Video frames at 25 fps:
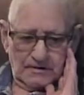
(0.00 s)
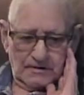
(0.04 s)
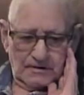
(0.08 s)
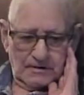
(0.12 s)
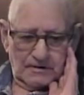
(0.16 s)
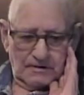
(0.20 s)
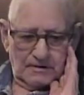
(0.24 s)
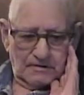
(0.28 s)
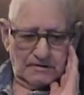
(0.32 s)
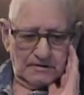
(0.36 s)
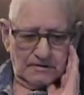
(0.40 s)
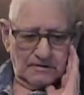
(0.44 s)

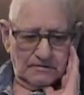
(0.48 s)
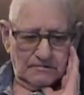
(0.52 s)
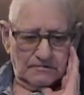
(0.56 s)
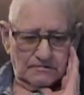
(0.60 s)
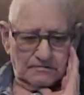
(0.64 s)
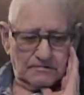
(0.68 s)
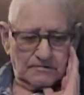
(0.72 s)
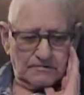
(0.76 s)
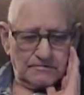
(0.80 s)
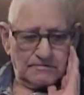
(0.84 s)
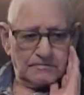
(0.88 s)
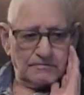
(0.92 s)
I think it
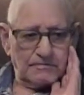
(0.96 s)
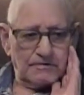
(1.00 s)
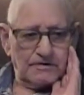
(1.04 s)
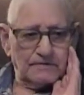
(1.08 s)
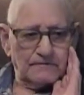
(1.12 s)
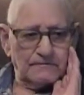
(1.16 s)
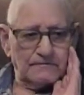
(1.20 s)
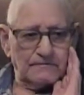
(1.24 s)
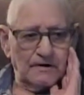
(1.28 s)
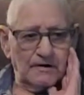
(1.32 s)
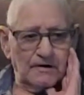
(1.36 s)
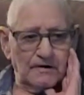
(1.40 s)
was a
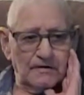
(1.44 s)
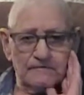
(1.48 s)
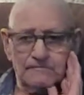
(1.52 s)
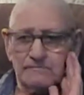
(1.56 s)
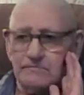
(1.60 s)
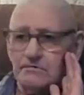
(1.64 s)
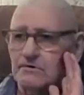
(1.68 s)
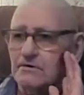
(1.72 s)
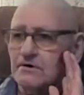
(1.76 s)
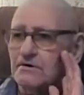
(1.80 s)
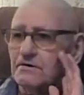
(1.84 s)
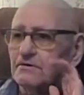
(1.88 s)

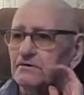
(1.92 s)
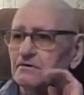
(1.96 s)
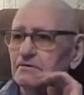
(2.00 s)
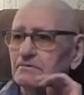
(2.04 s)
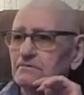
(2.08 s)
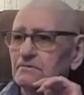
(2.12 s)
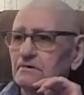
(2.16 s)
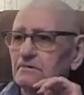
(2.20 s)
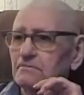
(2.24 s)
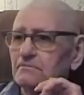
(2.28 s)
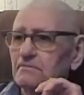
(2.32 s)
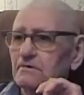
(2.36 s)
25-20 or
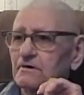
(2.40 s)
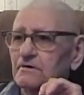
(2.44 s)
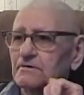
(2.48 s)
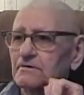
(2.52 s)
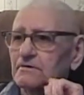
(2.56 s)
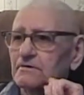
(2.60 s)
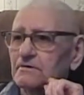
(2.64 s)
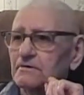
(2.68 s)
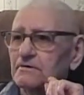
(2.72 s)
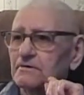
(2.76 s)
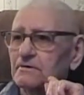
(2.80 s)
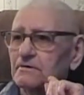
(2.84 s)
something like
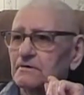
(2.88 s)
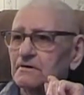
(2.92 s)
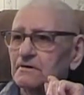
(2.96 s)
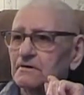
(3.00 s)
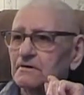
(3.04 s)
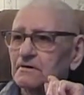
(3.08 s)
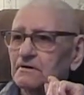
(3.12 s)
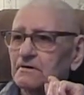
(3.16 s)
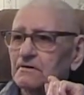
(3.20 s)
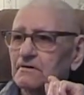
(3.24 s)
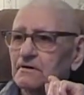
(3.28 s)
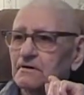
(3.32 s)
that.
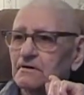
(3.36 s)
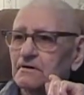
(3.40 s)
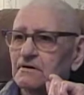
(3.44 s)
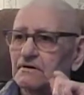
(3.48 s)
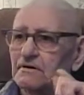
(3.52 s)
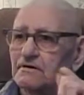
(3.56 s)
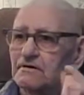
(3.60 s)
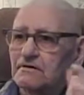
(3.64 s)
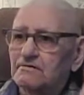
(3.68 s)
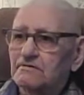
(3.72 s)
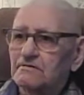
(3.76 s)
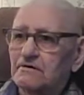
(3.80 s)

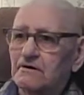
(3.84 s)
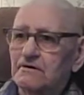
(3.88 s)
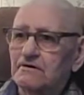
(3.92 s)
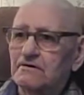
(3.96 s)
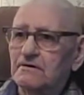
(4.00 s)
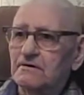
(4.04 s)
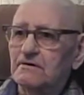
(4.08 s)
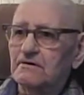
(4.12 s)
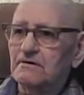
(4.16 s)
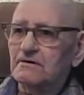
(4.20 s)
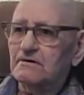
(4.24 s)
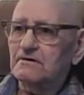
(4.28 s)

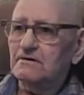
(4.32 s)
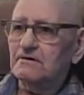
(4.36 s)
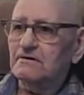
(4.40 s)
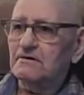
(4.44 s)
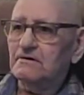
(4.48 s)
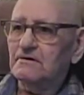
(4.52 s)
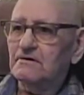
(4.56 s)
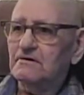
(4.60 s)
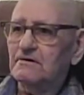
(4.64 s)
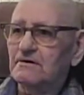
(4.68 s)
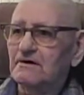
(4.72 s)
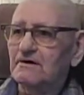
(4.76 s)

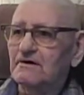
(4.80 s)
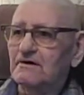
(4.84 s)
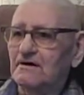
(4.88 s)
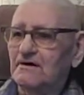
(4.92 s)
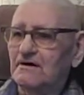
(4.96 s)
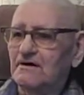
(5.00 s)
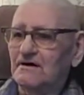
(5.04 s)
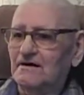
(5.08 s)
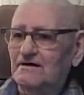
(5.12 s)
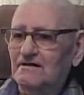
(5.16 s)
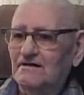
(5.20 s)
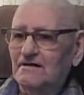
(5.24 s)
Right,
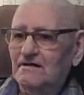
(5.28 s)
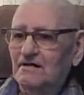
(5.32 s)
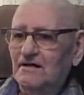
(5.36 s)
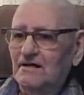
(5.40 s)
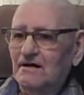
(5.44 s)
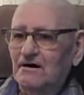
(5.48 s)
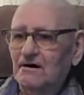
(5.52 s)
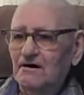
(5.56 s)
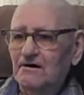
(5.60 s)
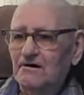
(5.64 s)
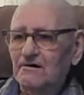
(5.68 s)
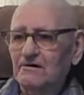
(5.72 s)

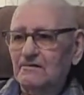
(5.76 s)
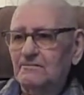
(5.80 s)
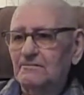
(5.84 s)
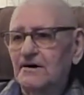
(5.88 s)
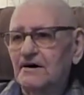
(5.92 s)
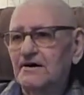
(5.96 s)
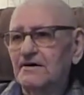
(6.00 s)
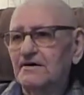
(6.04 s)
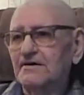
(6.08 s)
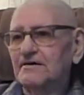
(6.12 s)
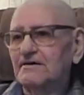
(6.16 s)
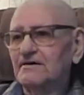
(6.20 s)

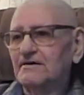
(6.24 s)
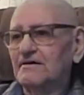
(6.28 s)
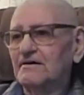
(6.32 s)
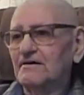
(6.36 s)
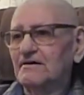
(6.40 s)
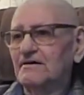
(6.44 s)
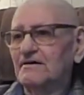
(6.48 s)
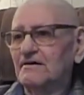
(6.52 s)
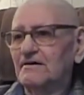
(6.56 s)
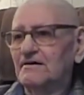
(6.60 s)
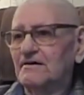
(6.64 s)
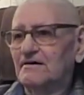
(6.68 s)
automatic.
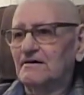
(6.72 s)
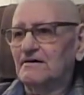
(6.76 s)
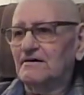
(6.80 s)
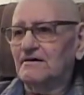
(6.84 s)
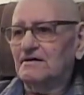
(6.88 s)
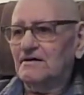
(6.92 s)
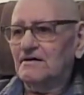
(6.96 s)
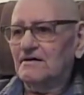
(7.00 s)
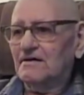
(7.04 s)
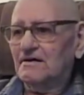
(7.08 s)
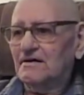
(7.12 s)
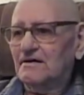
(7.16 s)

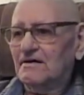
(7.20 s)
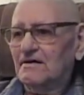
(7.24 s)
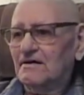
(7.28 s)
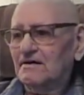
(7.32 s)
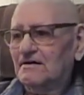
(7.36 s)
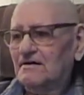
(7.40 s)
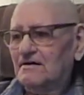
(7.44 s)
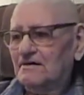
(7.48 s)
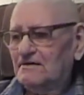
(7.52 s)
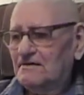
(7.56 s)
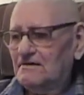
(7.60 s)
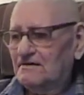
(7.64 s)

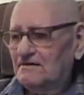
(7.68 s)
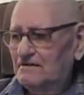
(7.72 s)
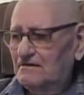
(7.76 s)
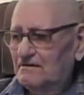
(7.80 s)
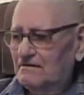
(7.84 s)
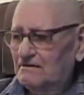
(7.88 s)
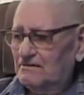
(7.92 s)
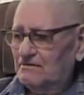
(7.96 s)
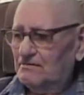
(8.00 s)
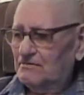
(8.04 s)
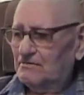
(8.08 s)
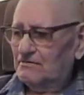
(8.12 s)
And
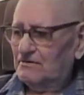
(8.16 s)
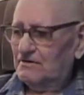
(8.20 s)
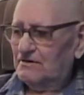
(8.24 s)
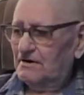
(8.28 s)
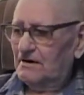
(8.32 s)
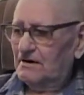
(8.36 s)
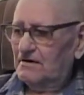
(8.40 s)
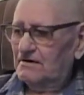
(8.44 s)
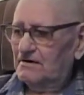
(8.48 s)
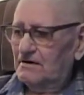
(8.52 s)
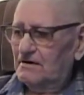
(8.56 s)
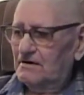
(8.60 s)
we
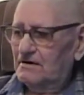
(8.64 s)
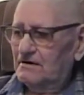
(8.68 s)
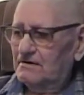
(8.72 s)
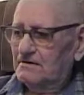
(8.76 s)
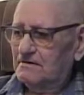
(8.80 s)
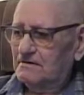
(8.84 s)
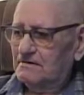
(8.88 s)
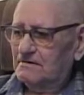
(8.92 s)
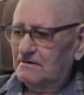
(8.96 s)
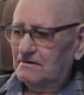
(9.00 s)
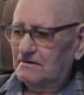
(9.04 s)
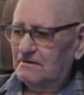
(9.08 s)
had that
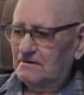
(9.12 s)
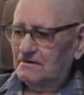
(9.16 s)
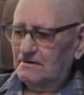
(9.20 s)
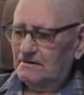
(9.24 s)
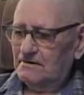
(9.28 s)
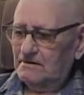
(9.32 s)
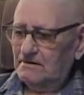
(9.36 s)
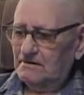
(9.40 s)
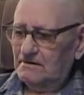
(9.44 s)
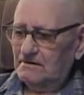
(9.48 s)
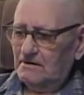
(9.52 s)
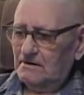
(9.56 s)

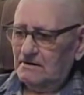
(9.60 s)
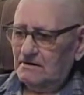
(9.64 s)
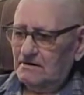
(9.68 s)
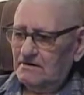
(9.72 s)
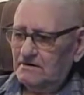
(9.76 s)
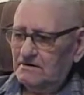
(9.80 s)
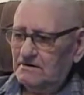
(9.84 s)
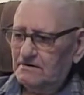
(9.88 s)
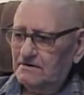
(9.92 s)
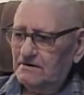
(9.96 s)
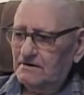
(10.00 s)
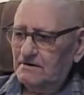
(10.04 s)

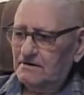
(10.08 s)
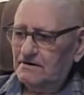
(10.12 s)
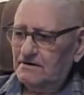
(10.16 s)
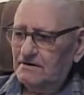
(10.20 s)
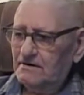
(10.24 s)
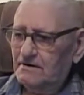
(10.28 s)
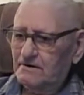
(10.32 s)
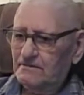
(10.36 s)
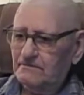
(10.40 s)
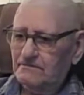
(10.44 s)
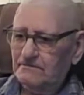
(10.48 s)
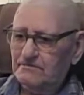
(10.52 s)
to take
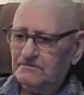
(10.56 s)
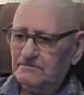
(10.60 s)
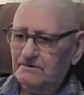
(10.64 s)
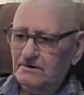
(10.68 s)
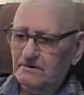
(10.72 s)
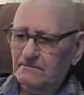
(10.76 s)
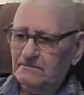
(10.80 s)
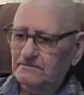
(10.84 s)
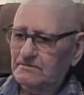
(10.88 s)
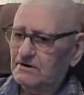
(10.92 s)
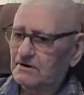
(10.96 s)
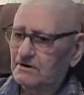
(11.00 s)
care of
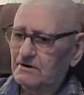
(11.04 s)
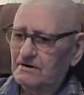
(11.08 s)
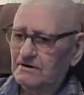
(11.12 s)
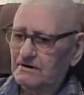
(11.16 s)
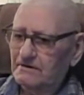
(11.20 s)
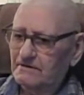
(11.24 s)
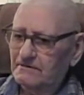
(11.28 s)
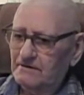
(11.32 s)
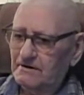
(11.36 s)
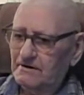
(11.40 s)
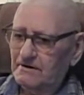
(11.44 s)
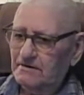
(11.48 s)
ourselves, but I
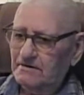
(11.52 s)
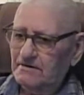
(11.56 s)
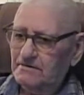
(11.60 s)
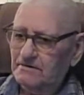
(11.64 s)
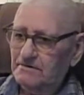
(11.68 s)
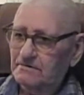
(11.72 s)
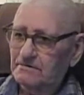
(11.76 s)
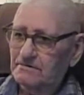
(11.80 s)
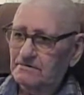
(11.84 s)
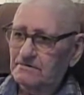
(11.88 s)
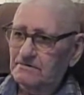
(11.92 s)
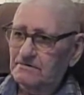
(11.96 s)
never had to
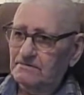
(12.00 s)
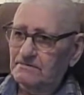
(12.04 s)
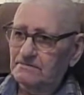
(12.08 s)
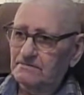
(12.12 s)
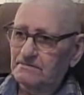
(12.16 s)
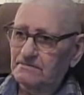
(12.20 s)
use it.